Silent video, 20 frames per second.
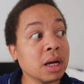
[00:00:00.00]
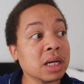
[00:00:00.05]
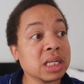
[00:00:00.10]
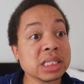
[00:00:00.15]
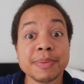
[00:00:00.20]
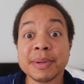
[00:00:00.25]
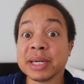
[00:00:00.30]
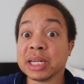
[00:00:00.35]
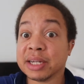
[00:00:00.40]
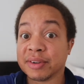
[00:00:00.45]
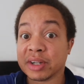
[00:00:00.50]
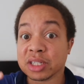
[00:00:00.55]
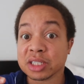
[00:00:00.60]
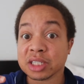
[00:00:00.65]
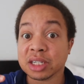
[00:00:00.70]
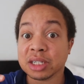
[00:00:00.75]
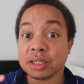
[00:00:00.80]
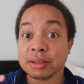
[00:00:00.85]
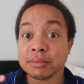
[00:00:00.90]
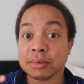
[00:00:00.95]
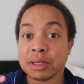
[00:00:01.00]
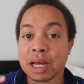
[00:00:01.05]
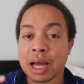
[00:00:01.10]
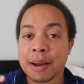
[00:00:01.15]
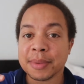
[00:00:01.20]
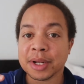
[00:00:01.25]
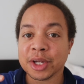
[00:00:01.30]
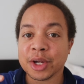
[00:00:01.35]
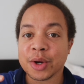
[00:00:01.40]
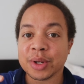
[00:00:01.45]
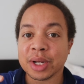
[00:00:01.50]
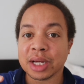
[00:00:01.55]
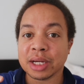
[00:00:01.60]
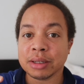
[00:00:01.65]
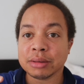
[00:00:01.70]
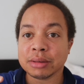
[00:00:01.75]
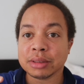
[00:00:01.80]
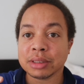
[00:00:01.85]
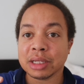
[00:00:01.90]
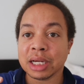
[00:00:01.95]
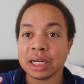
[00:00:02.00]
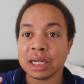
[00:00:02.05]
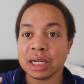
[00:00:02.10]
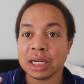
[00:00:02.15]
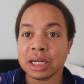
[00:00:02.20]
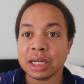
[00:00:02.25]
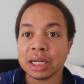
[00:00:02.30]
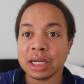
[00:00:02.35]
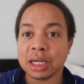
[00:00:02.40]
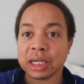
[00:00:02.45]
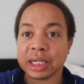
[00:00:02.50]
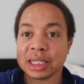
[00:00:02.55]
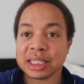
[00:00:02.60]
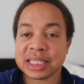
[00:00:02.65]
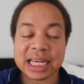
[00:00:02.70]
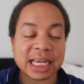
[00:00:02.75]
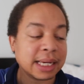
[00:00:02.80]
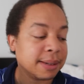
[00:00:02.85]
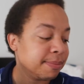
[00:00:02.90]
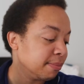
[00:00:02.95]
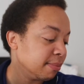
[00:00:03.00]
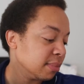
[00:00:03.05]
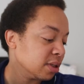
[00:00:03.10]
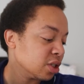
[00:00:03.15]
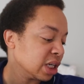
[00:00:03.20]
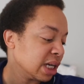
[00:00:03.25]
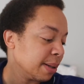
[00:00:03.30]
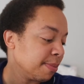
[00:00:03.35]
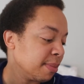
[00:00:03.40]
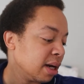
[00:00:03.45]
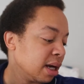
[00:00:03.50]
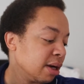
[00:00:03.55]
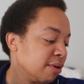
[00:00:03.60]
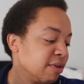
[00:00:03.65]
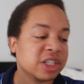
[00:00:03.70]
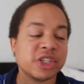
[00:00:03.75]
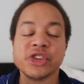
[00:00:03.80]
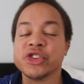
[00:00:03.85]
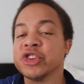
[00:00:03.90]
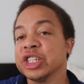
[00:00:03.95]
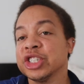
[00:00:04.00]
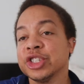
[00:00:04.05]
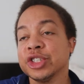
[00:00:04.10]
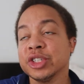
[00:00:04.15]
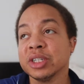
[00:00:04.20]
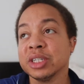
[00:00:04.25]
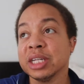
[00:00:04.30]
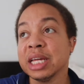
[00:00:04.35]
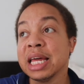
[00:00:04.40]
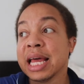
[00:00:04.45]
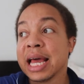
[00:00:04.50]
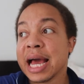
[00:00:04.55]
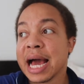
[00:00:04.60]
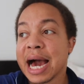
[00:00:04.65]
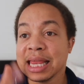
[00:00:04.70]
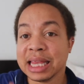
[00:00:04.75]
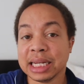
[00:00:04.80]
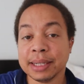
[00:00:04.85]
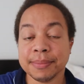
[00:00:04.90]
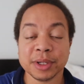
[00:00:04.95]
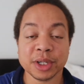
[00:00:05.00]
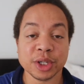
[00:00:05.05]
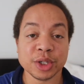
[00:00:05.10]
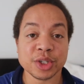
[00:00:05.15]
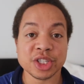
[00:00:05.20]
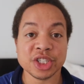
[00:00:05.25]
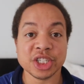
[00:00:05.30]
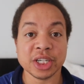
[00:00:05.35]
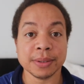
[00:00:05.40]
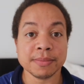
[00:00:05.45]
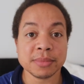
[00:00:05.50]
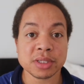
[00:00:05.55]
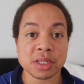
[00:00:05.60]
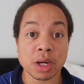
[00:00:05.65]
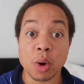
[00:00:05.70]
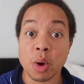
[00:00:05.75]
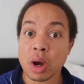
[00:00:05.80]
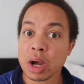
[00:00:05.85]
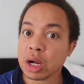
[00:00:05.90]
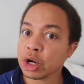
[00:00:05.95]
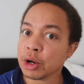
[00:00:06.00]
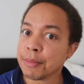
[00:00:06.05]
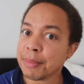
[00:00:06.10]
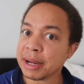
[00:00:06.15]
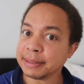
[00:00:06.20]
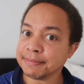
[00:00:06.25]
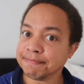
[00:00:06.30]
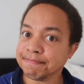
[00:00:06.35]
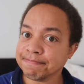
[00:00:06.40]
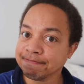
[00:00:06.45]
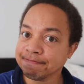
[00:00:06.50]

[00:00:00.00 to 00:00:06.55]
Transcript: Speaking of Oscar, I'm gonna go now. Uh, I'm gonna take him to get my registration done, and then I'm gonna go to the gym, so goodbye.